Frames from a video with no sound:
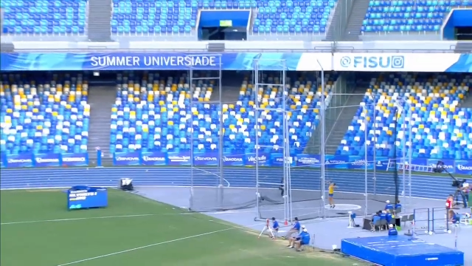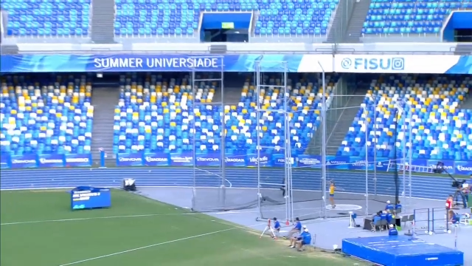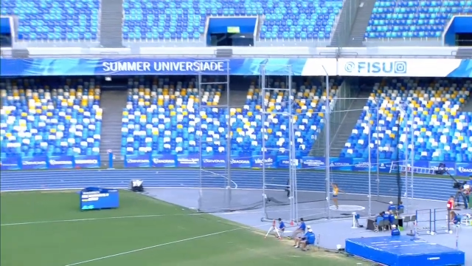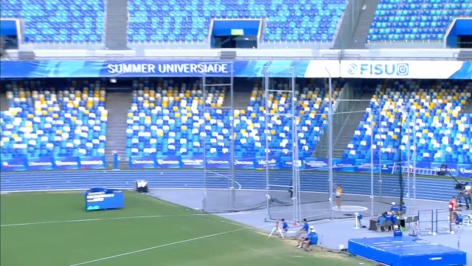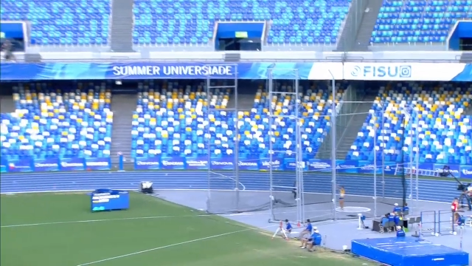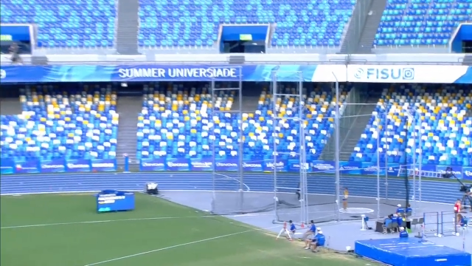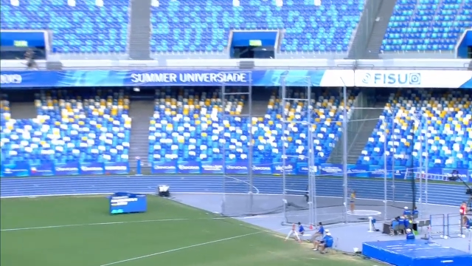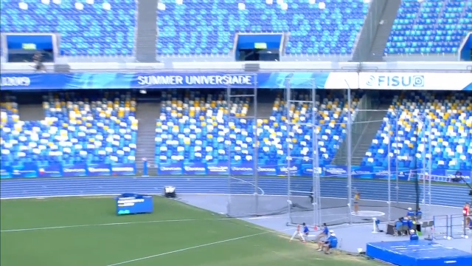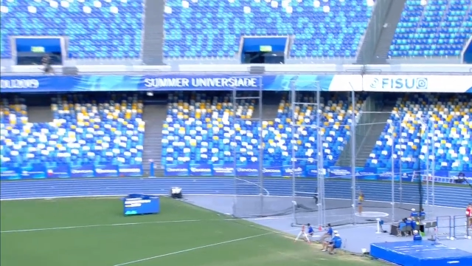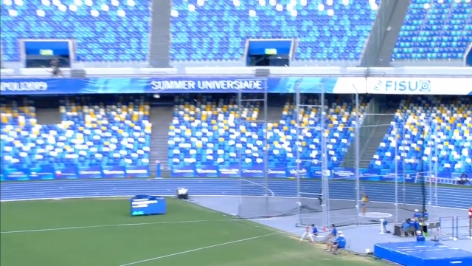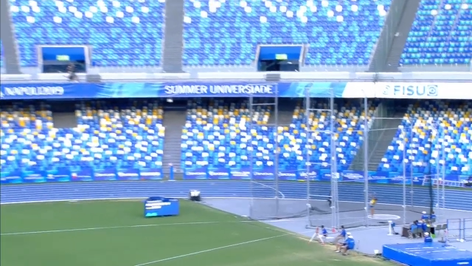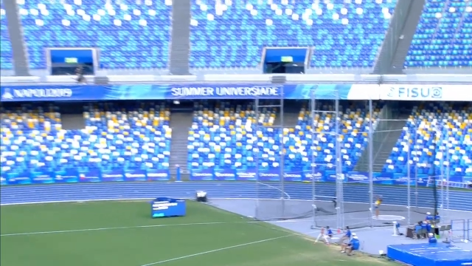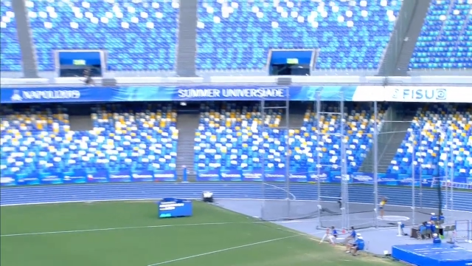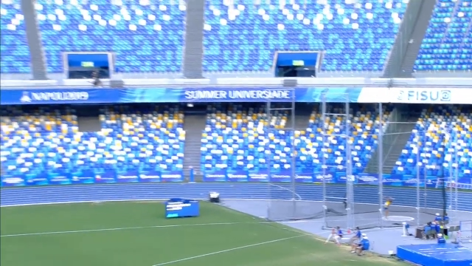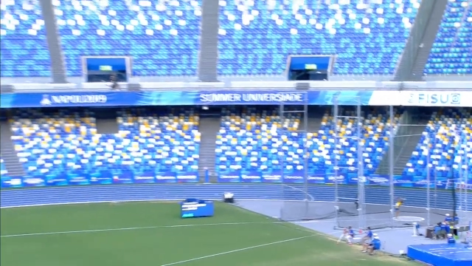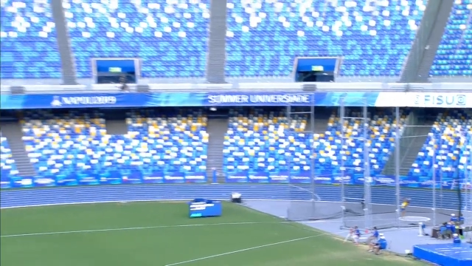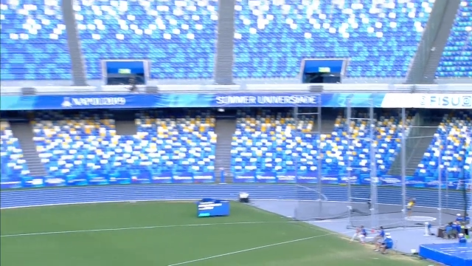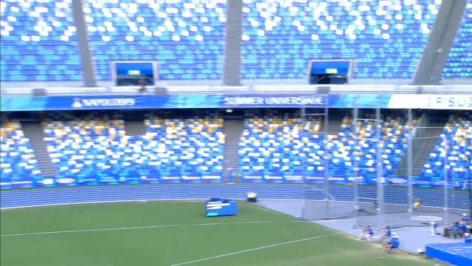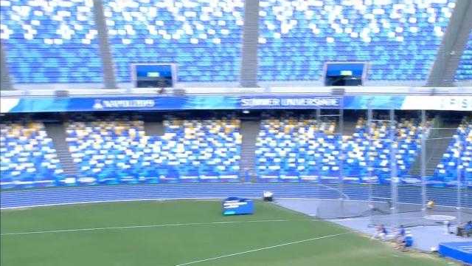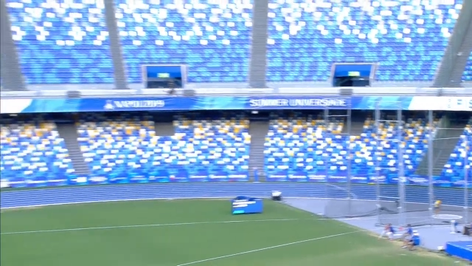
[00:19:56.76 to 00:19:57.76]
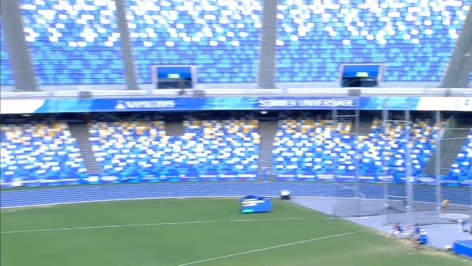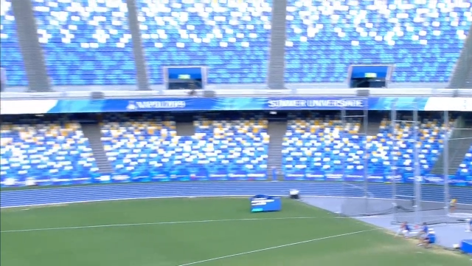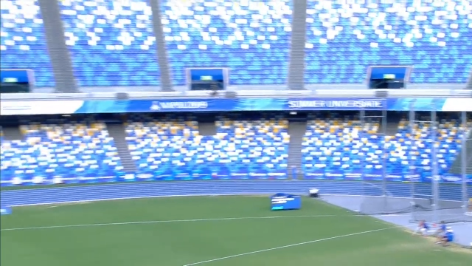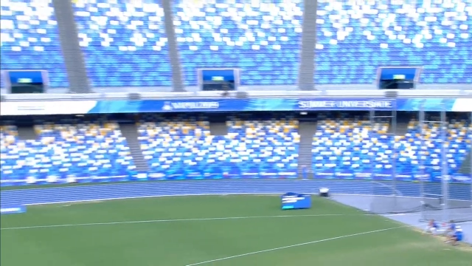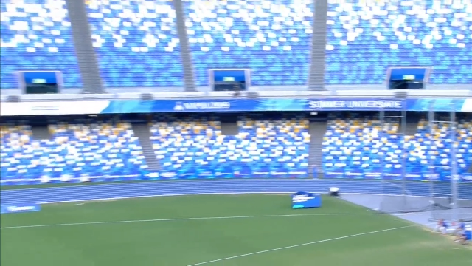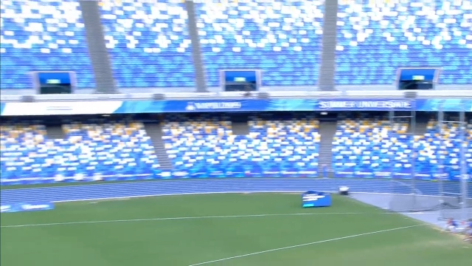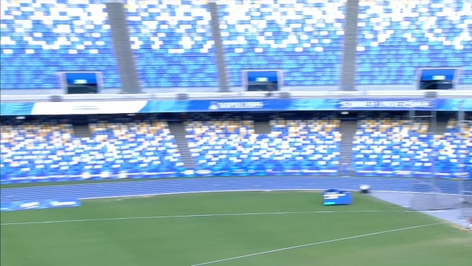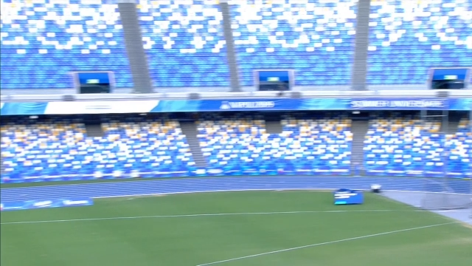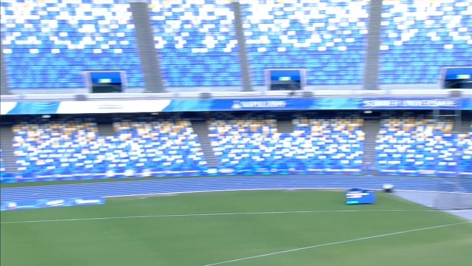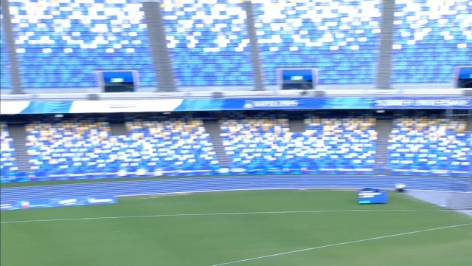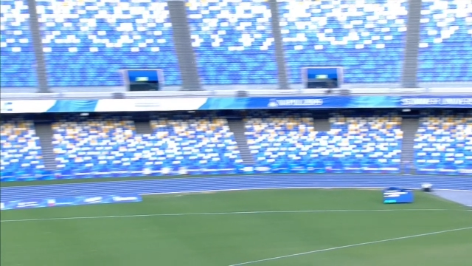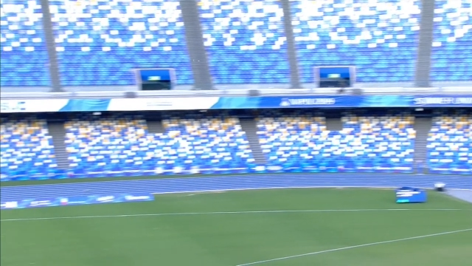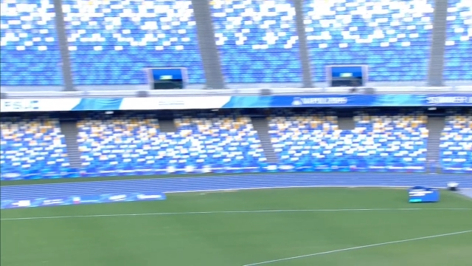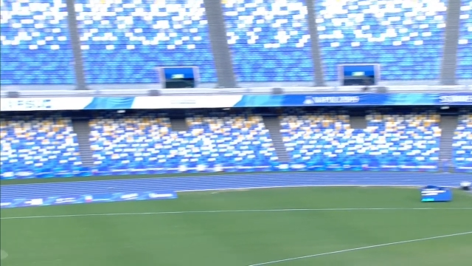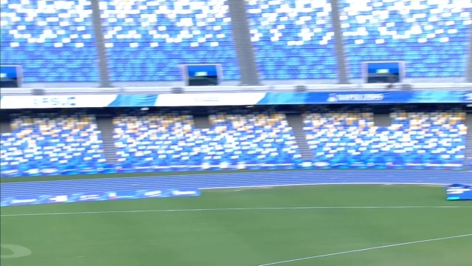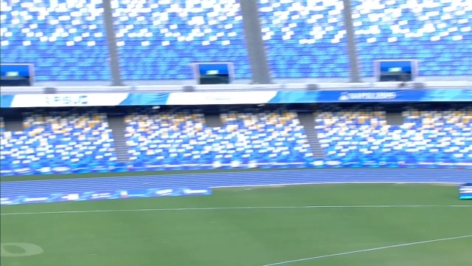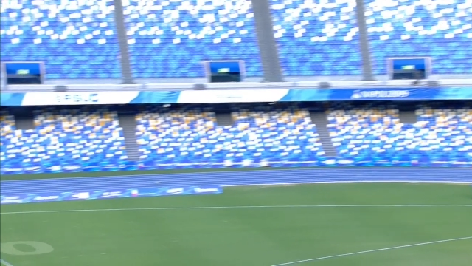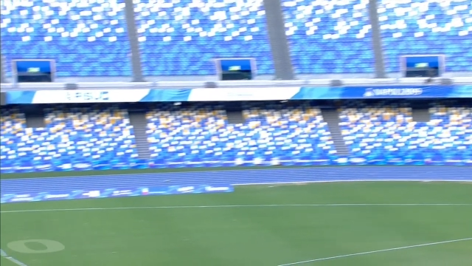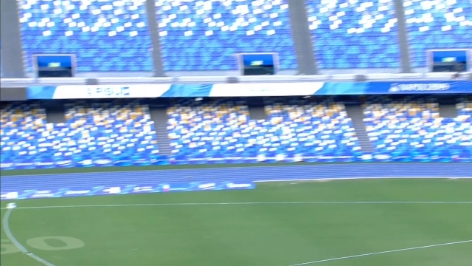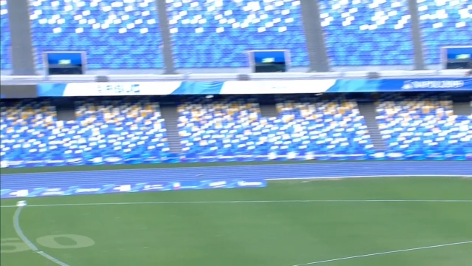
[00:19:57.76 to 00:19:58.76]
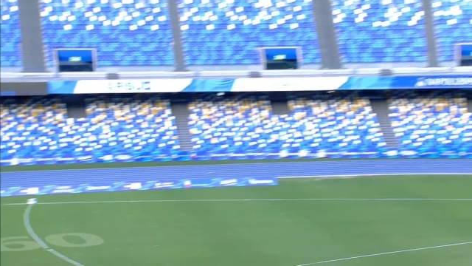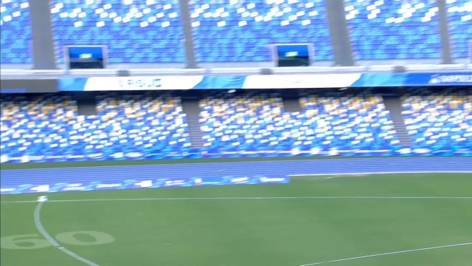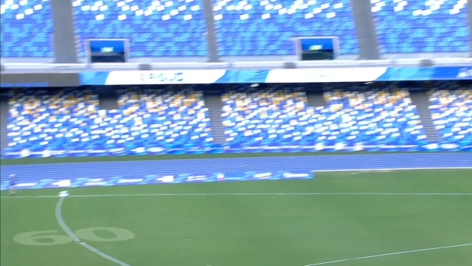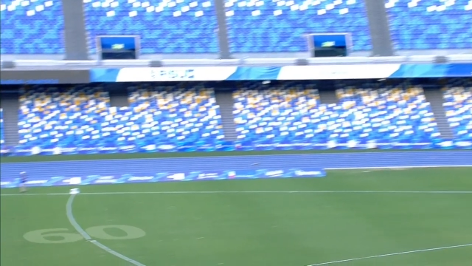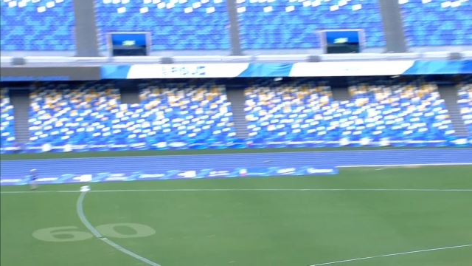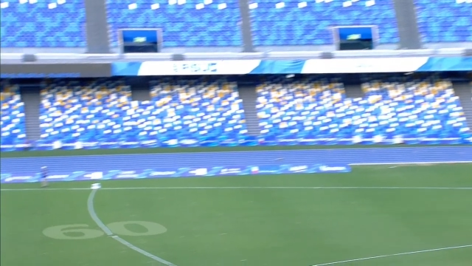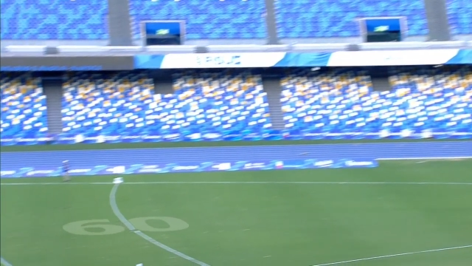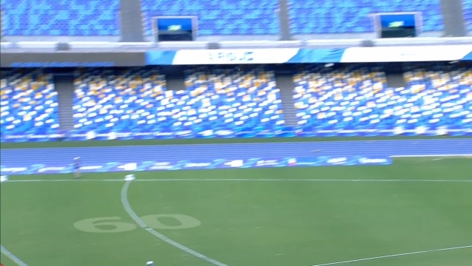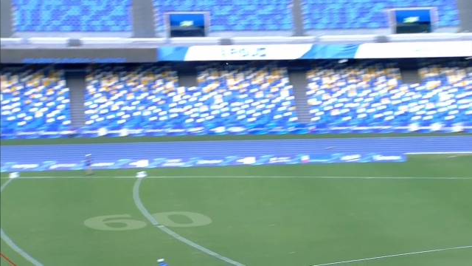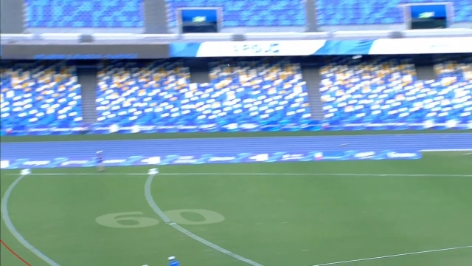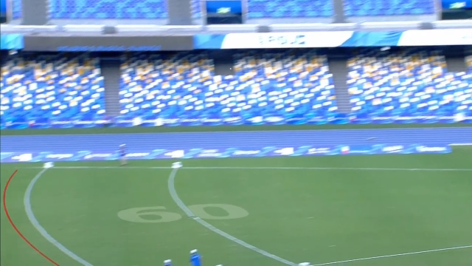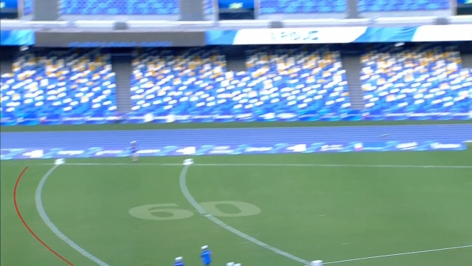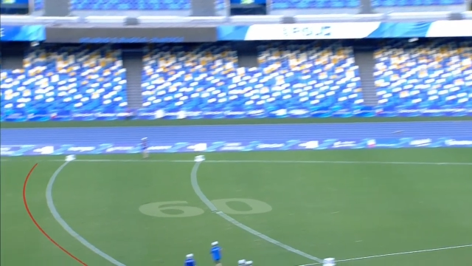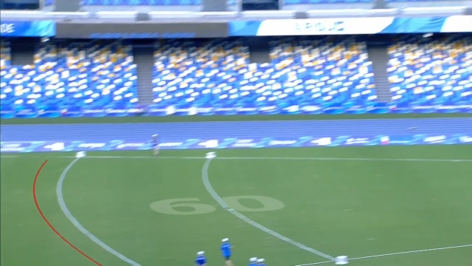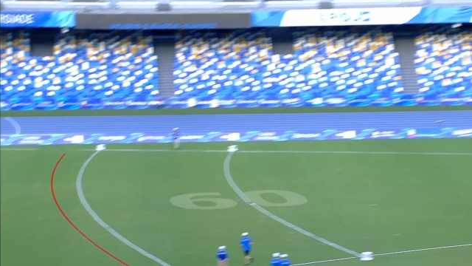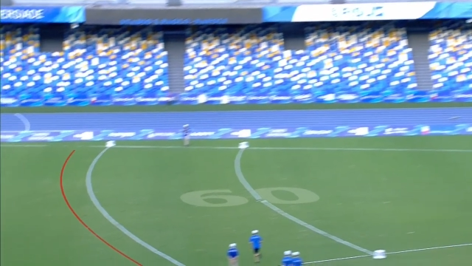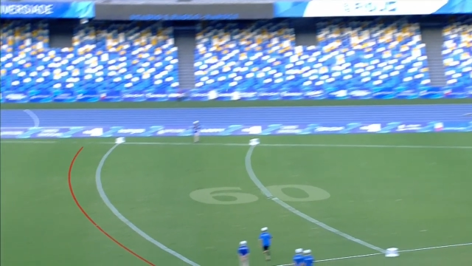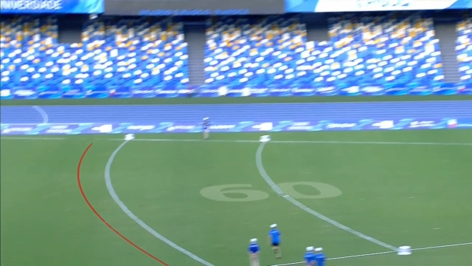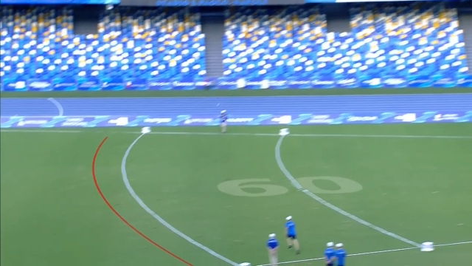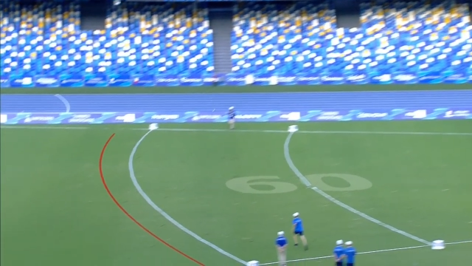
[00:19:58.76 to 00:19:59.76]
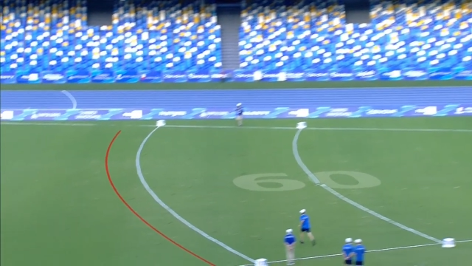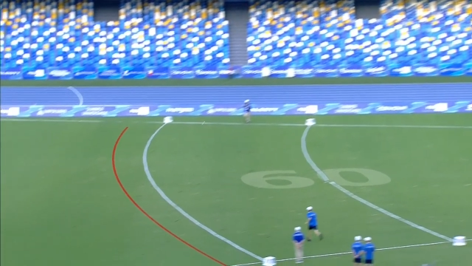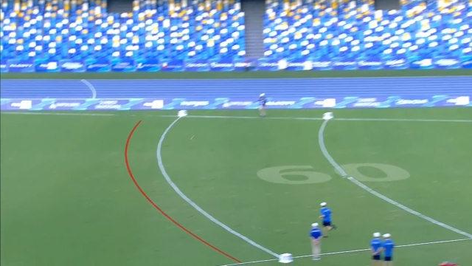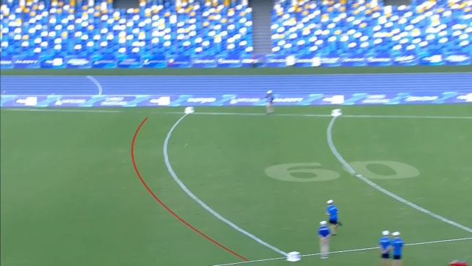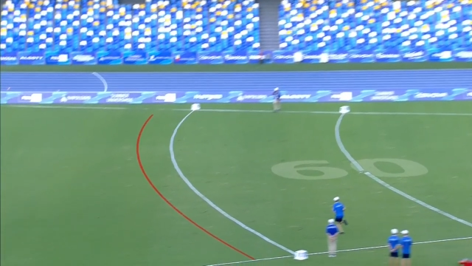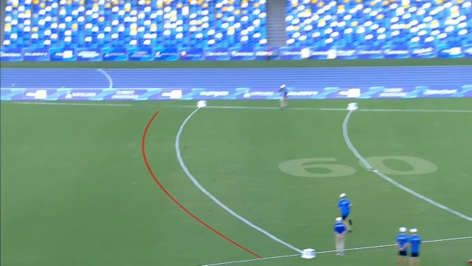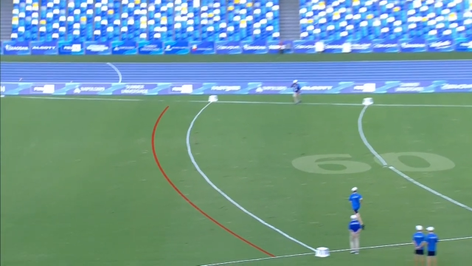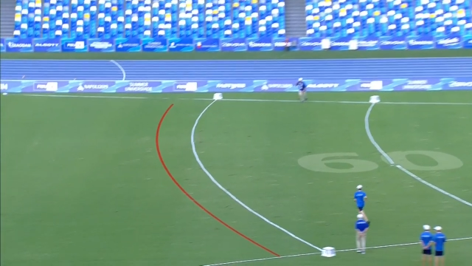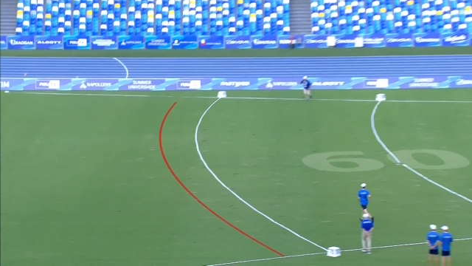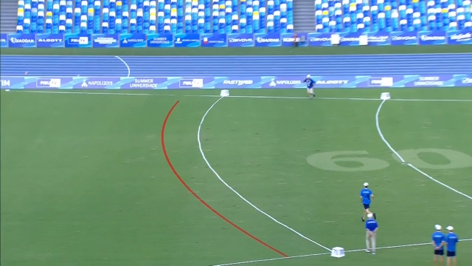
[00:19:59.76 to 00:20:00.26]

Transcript: Nobody's mouth can be seen.